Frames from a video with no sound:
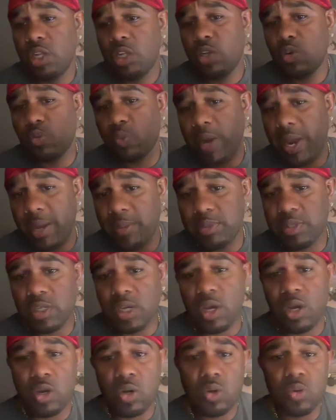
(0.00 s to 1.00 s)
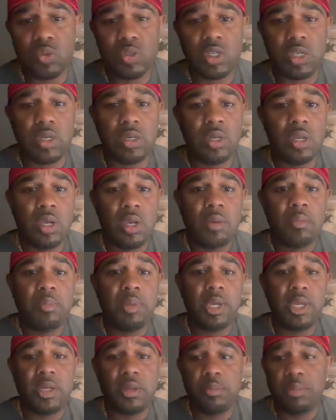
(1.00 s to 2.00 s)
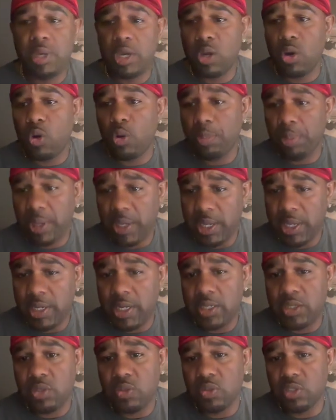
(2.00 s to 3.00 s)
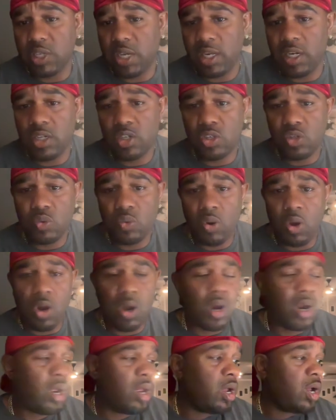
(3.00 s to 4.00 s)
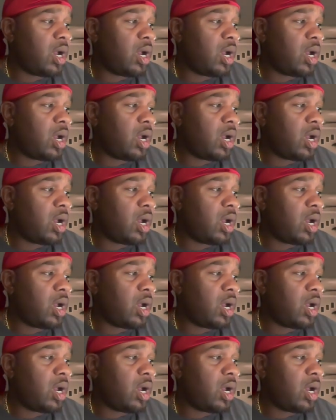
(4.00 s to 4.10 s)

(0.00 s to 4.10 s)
the rap songs and being the big old player that you say that you are,